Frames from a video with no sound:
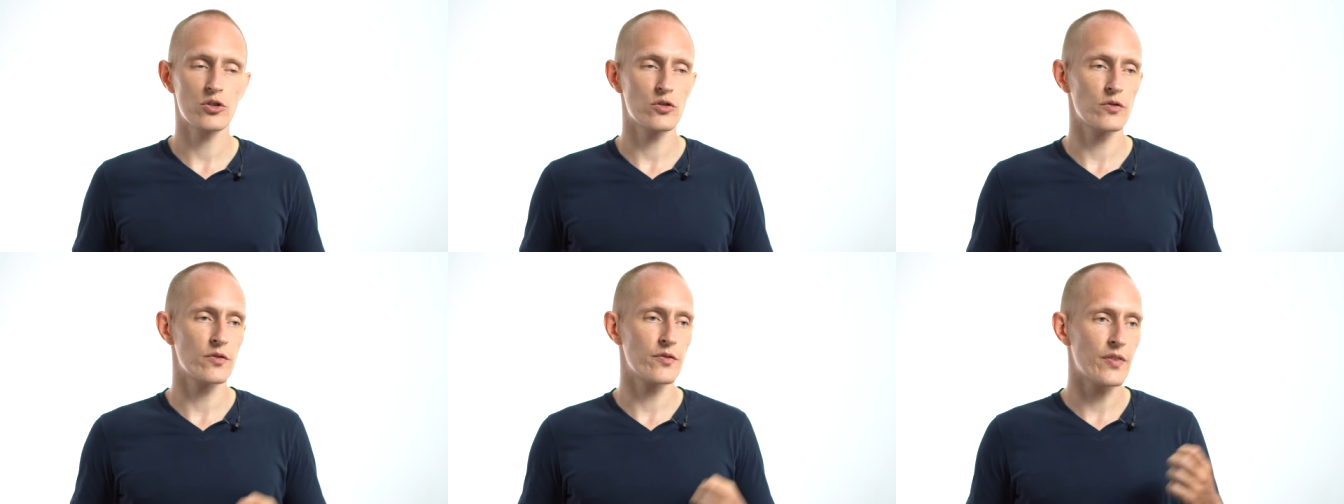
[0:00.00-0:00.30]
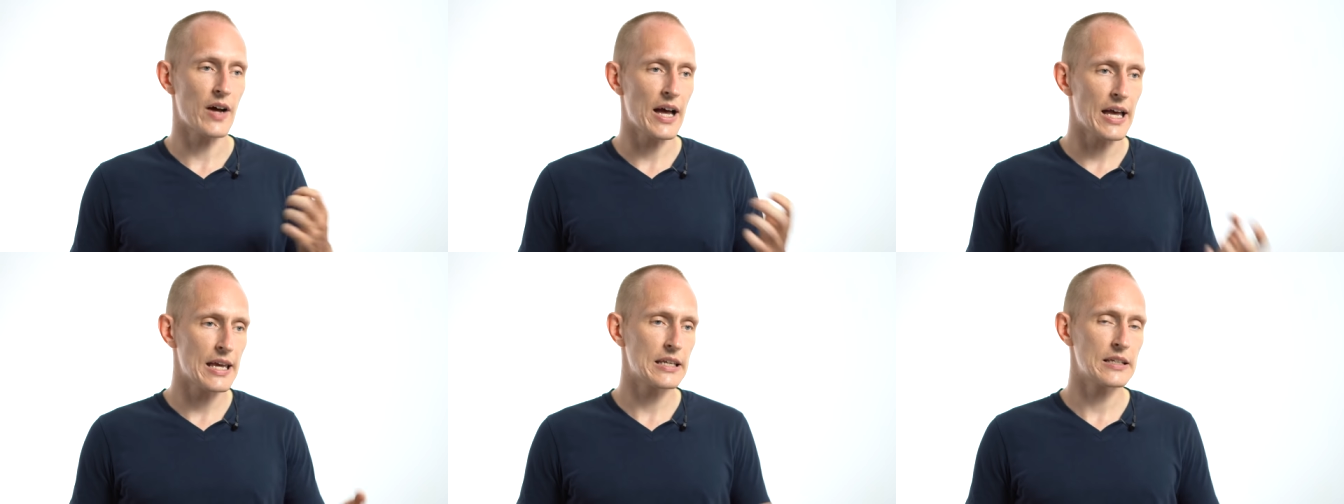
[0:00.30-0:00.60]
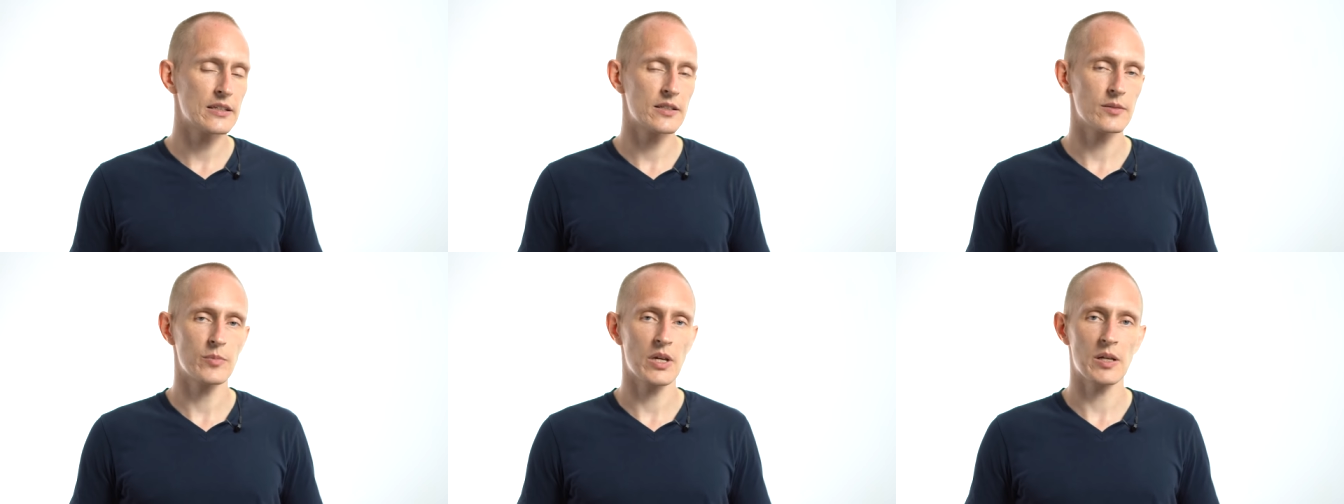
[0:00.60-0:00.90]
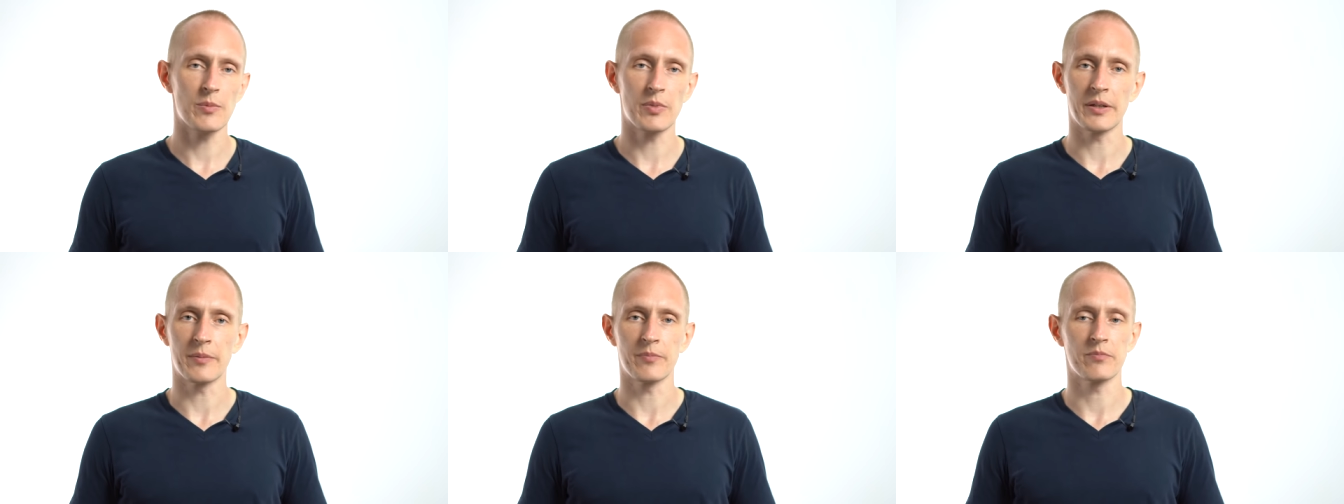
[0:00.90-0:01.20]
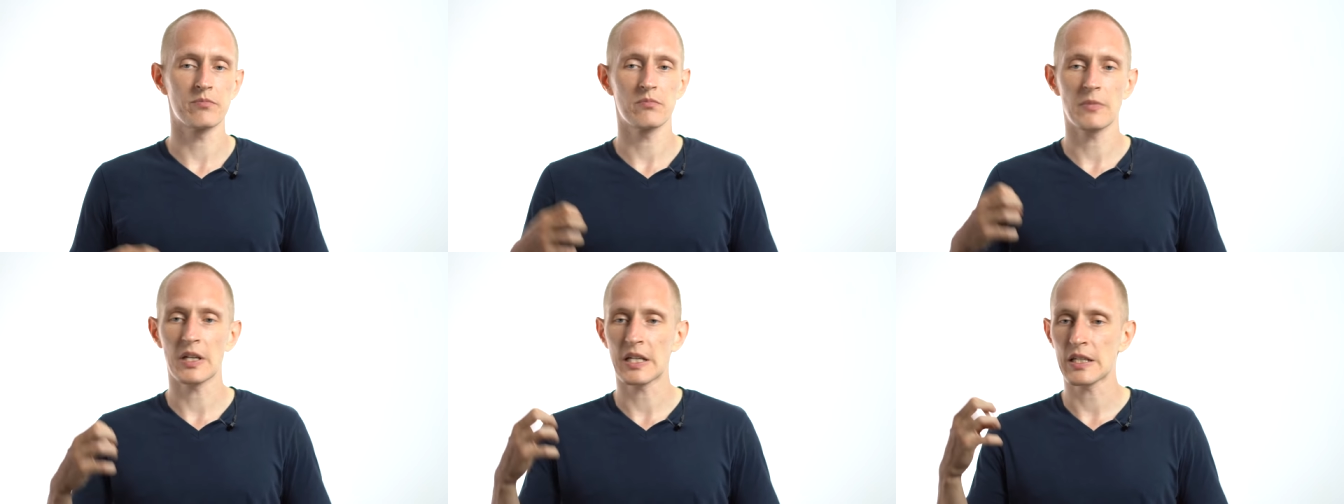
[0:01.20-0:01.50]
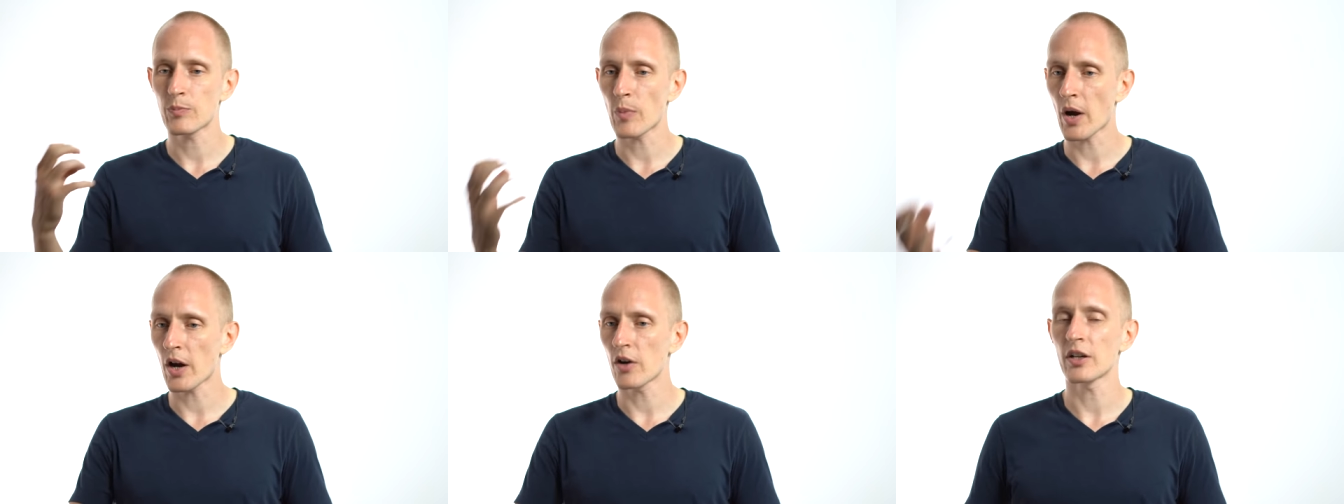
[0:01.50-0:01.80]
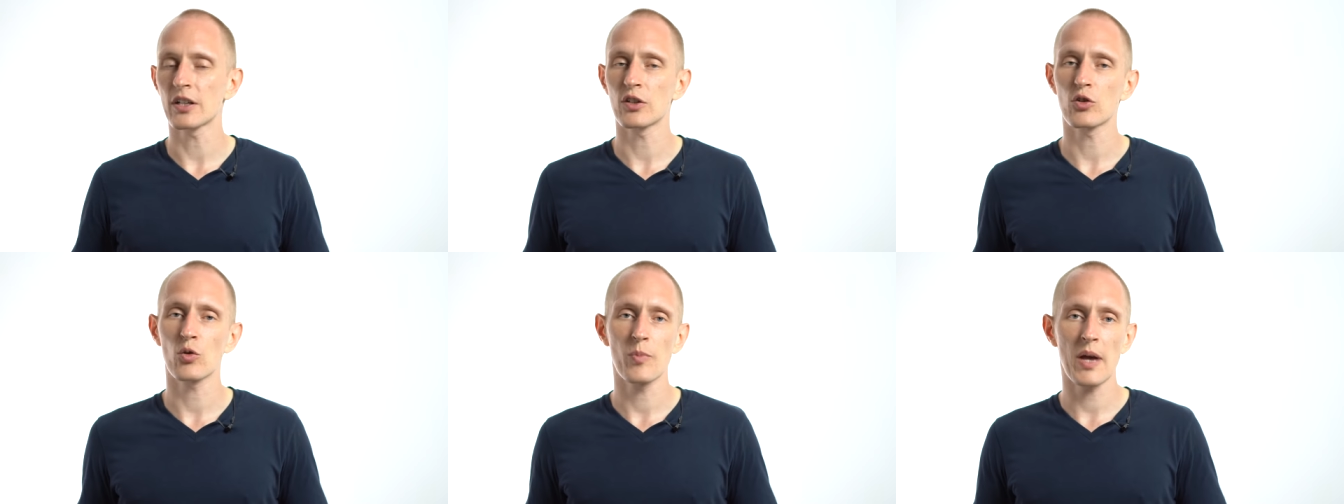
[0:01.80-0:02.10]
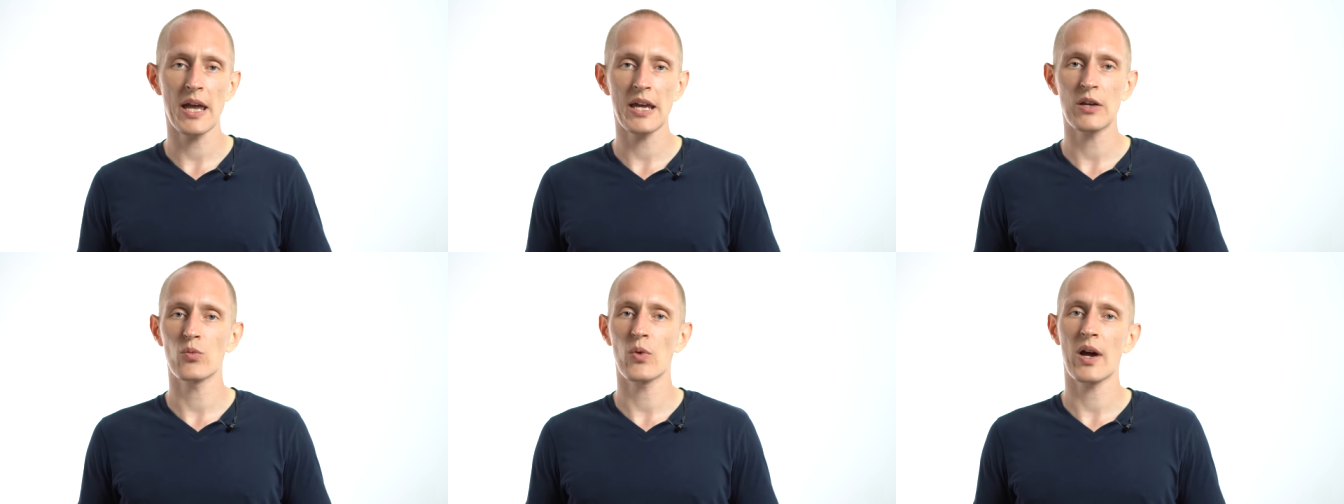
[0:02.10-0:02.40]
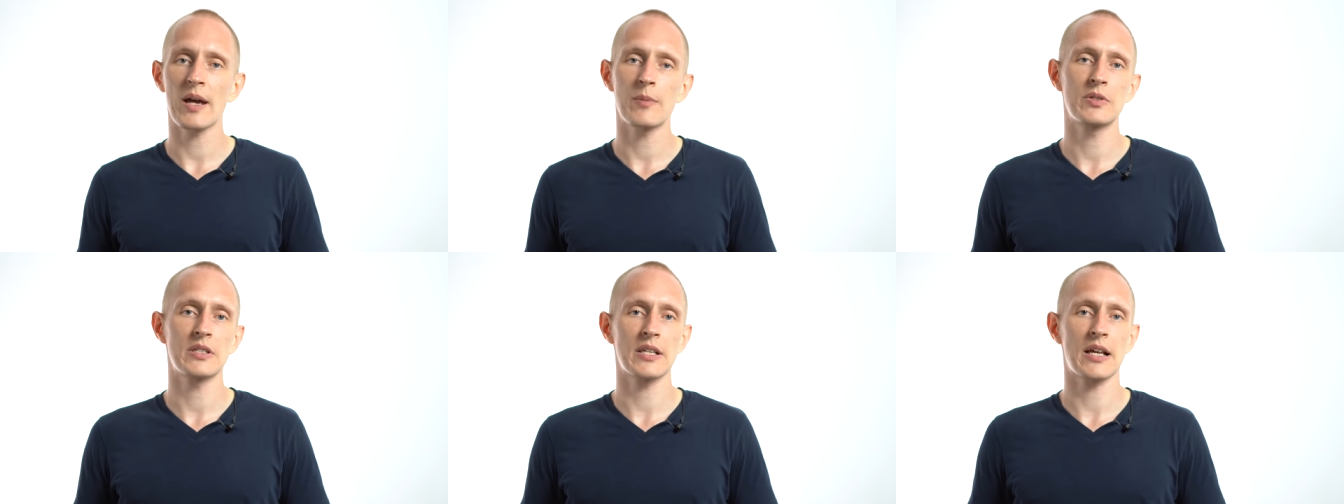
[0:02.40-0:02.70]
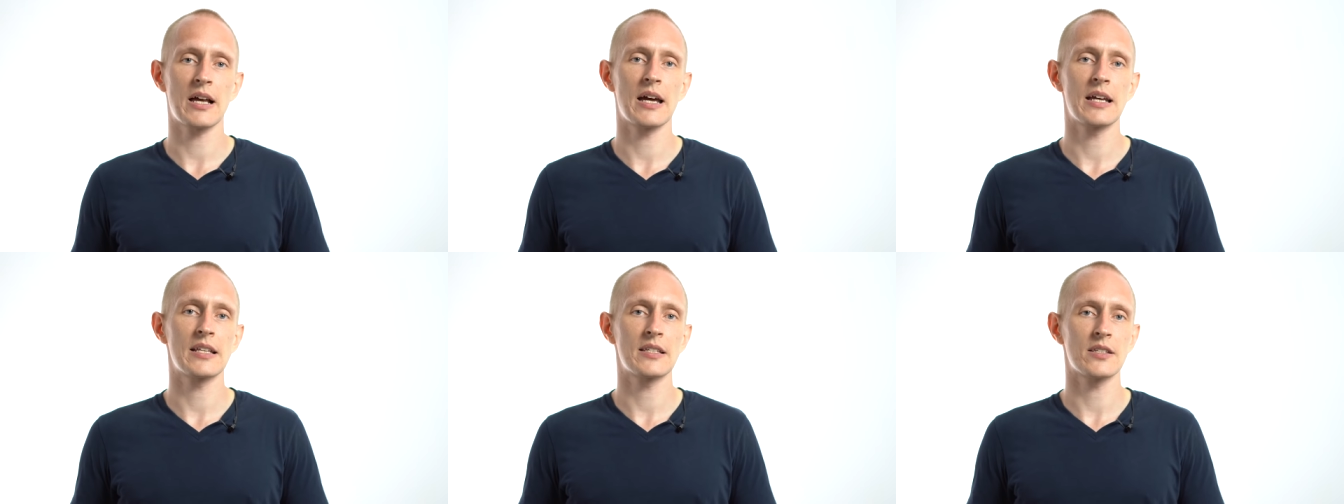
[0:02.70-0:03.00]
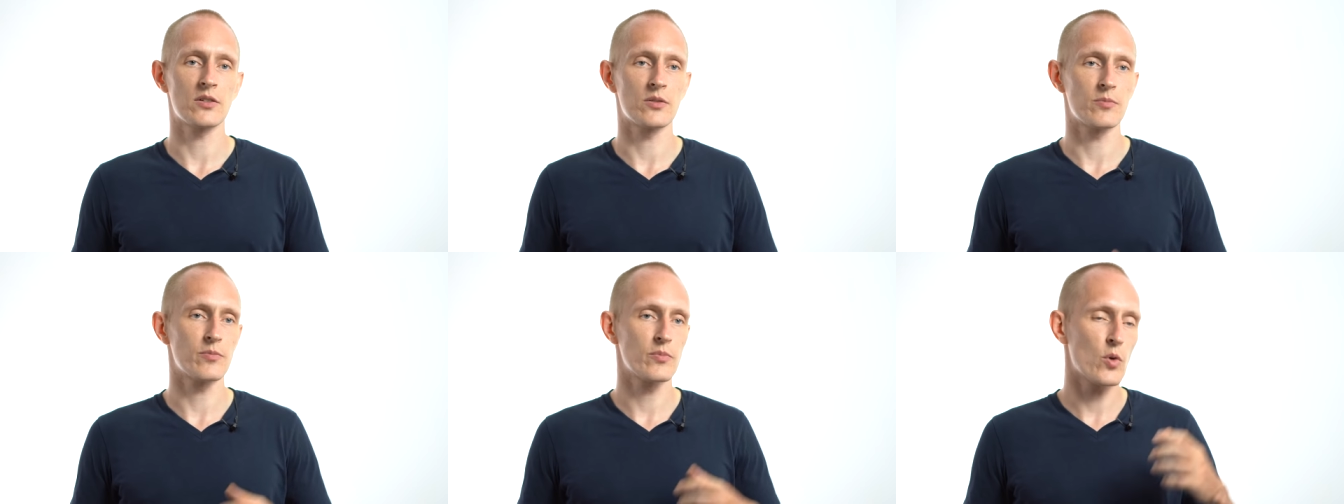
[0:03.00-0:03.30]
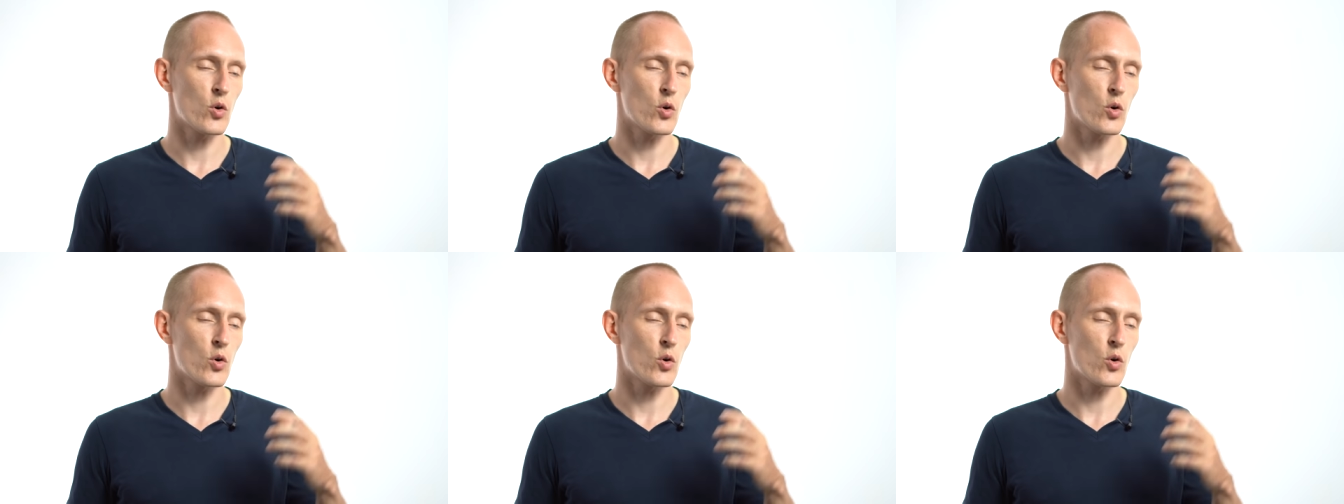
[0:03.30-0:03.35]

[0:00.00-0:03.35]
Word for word: to find maybe expiring domain websites or,